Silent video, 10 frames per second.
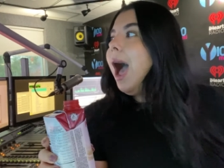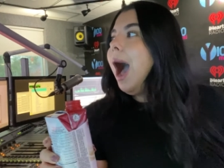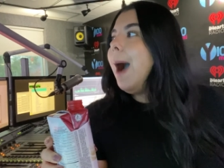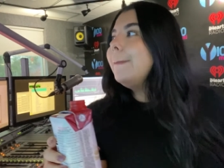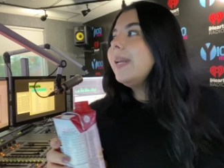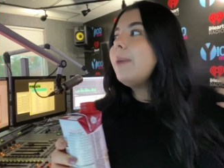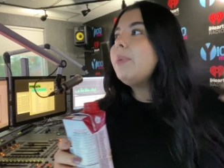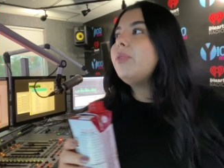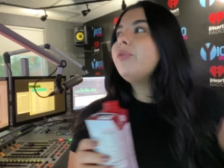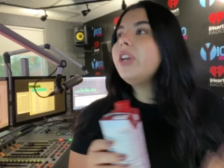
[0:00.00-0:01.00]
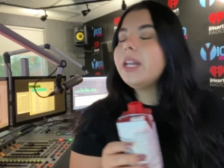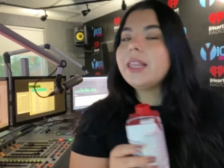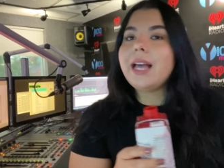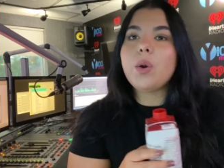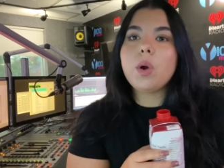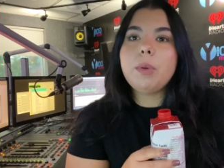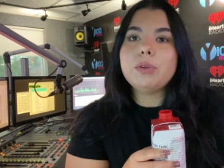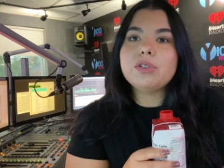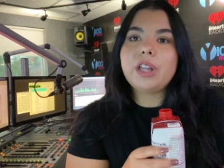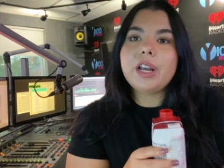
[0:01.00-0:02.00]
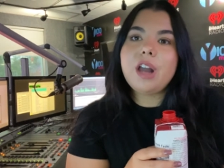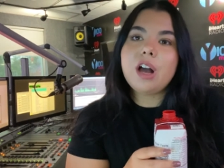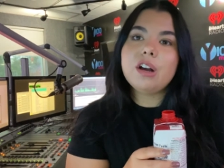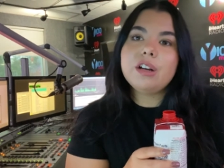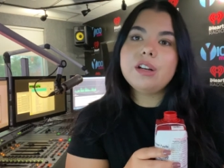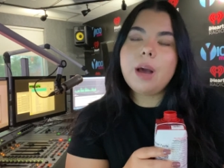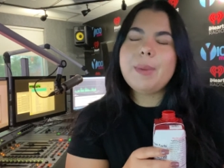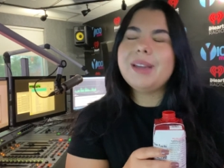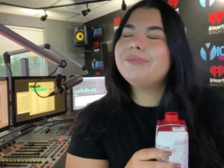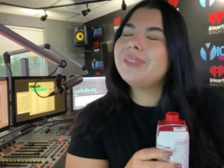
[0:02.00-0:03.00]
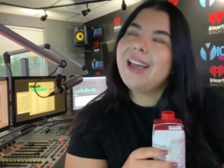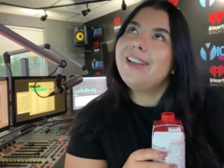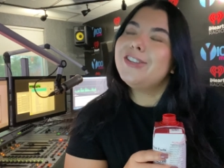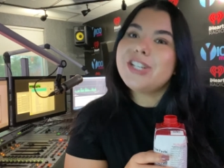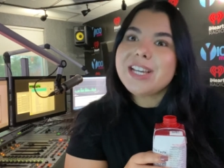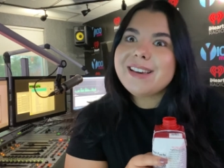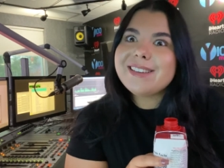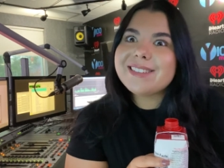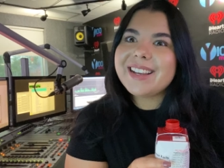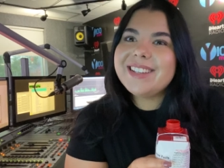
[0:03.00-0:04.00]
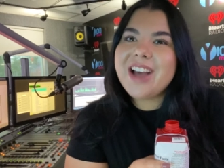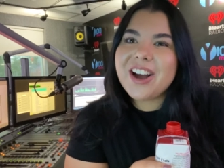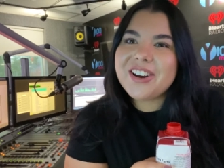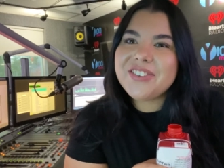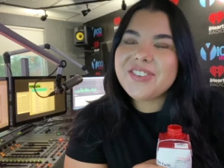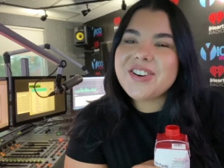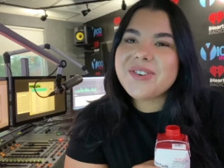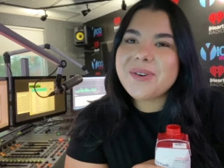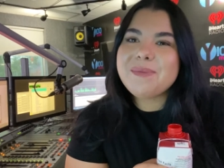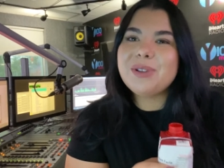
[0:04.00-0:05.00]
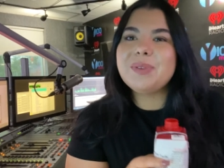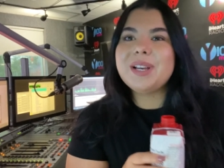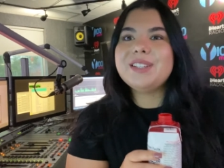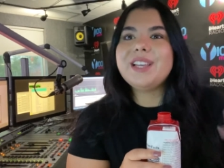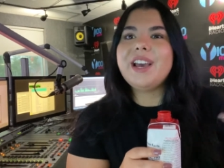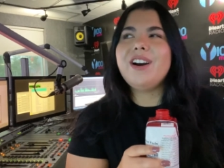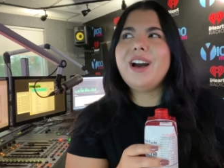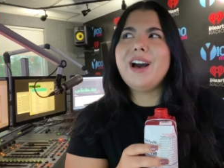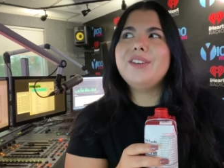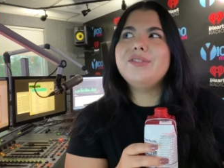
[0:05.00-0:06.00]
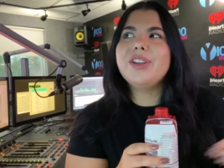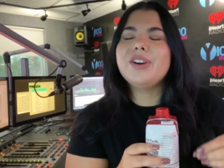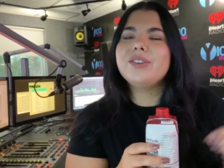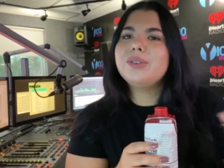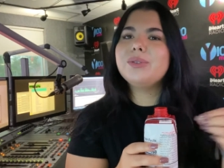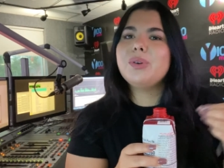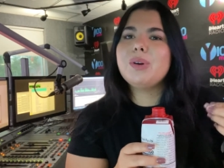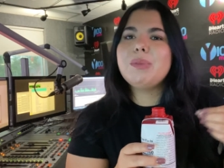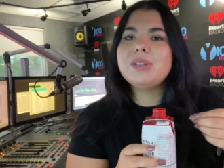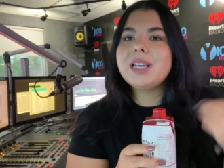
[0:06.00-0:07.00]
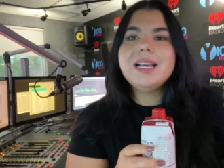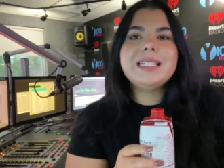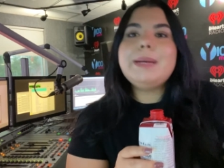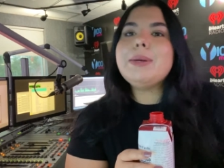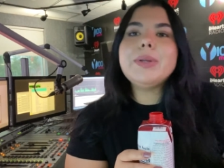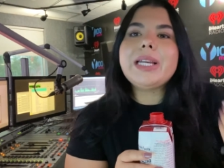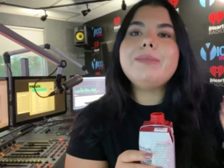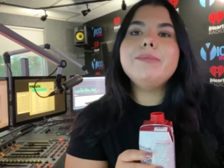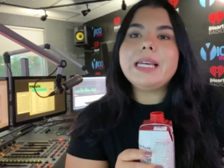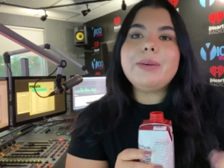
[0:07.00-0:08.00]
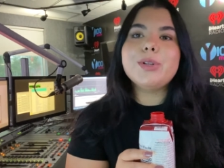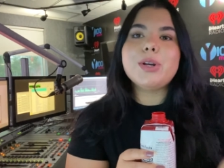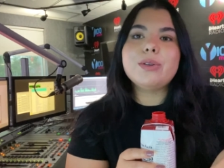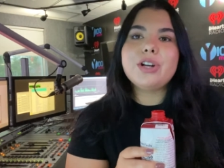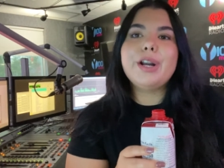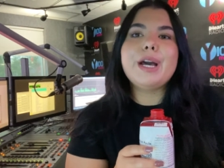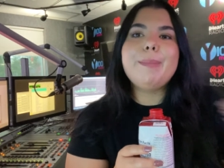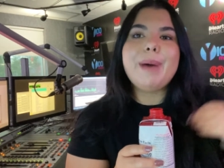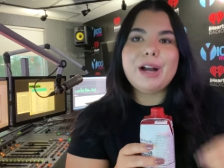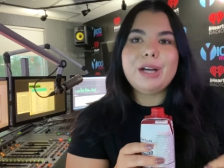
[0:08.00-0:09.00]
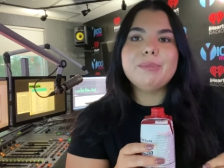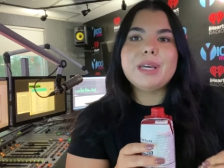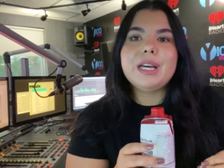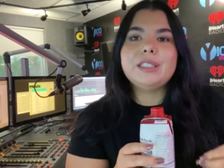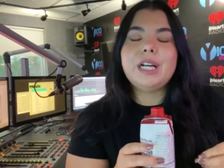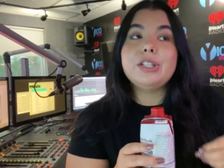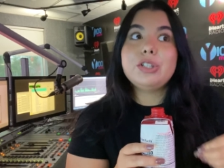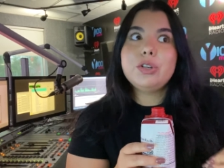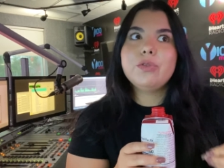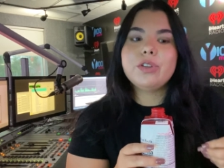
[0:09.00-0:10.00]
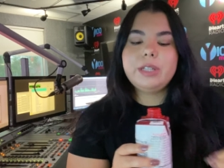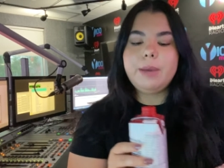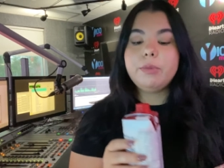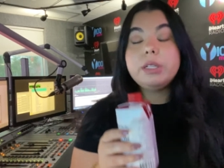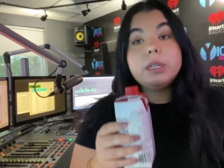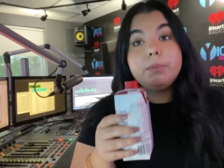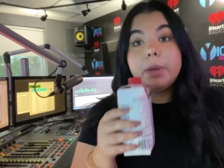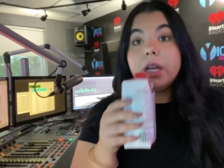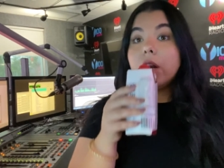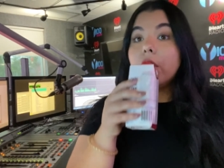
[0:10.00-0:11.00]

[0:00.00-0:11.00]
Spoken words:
But I've been reading that hormones are like not good. I mean, cheese is not good for your hormones because they have their own hormones. Same thing with like meat, which I was trying to cut back on meat a lot too for the same reason, but